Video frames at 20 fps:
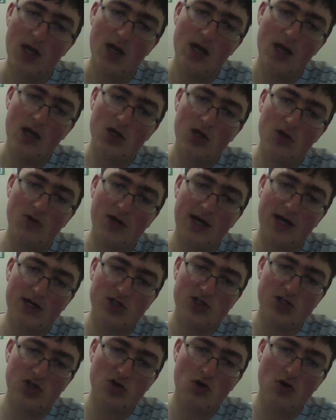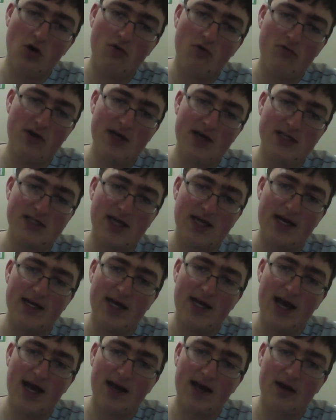You could actually not race that
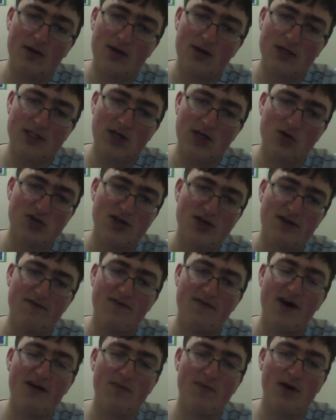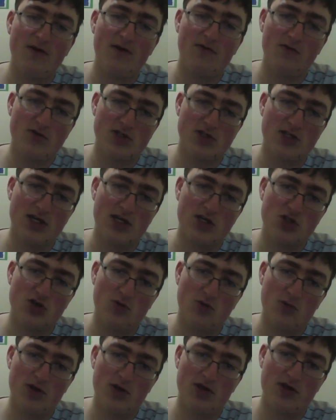deck, because they also had 5 mana Force of Nature
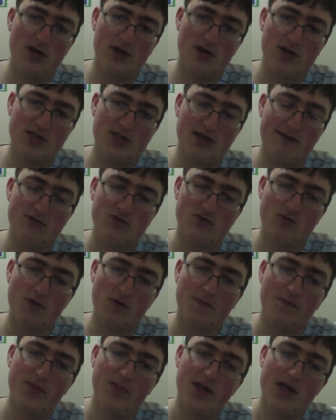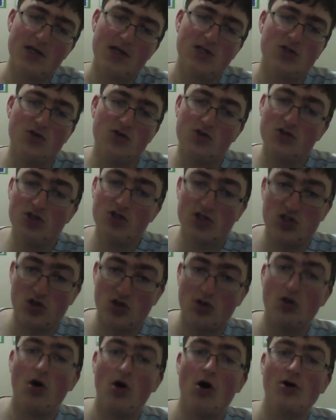with Savage Roar. So you just
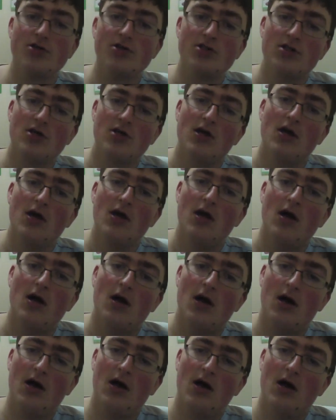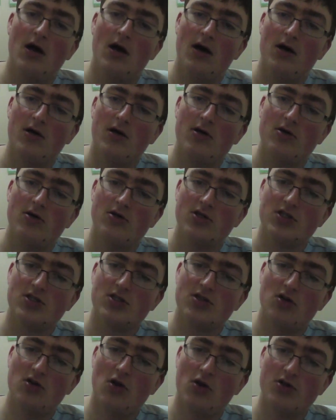lost. You
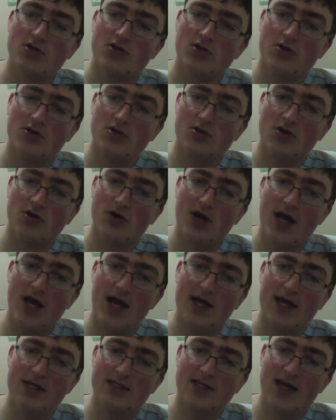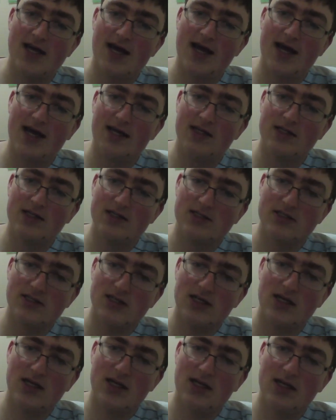just lost on turn 8, and
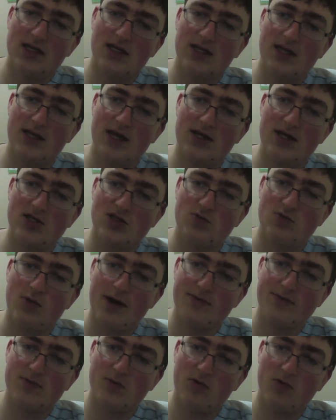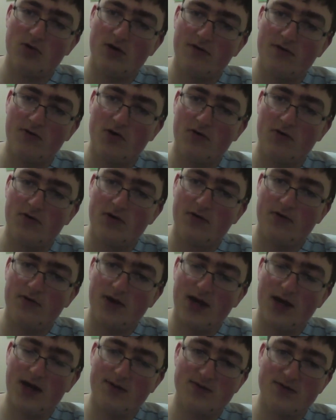they just wiped your board over and over and over
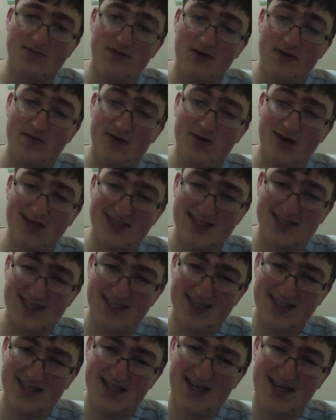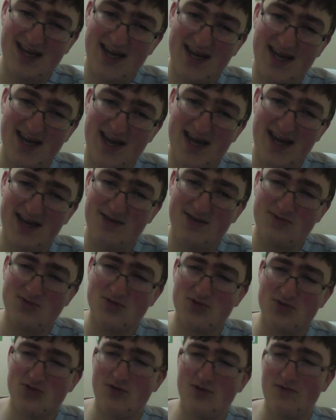again. It was a very, very consistent deck, and it was
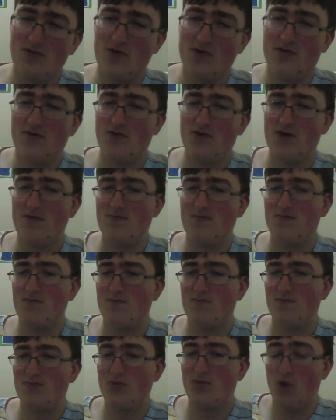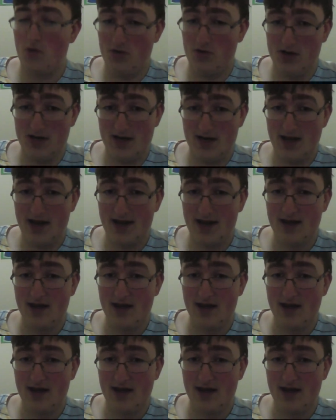also a very, very broken deck.